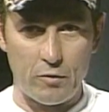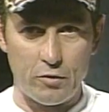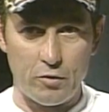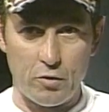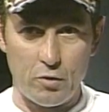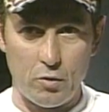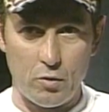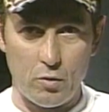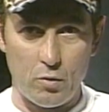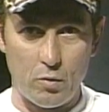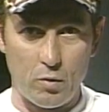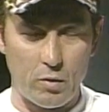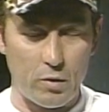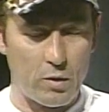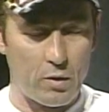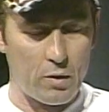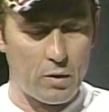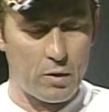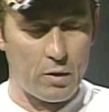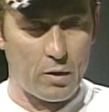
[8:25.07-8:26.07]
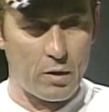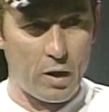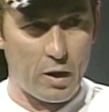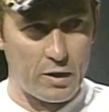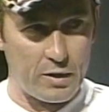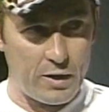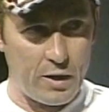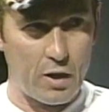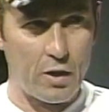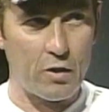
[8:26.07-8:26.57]
to a
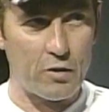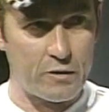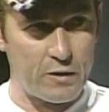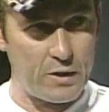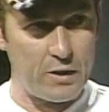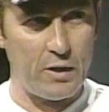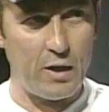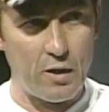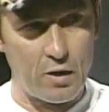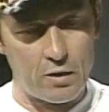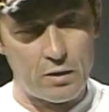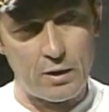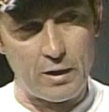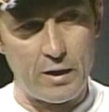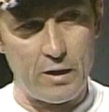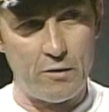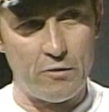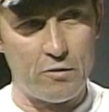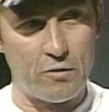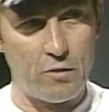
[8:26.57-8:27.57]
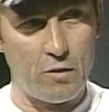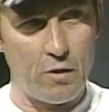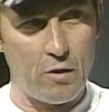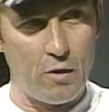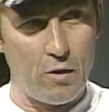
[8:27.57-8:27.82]
year-to-year lease.